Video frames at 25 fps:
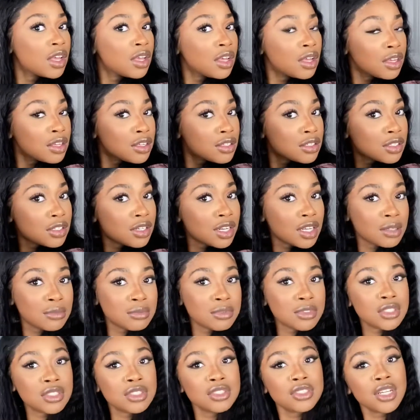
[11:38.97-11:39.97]
So I'm
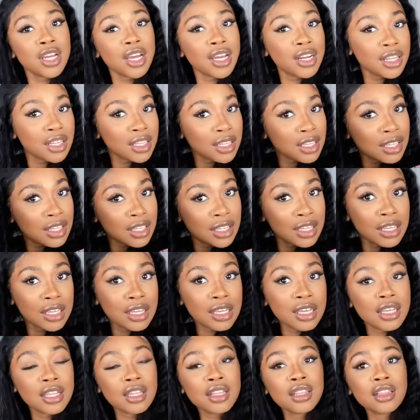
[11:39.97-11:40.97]
just trying to
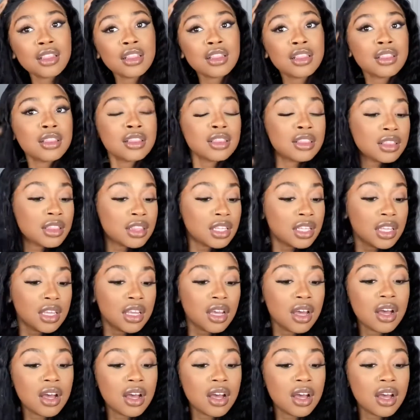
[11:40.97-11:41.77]
get the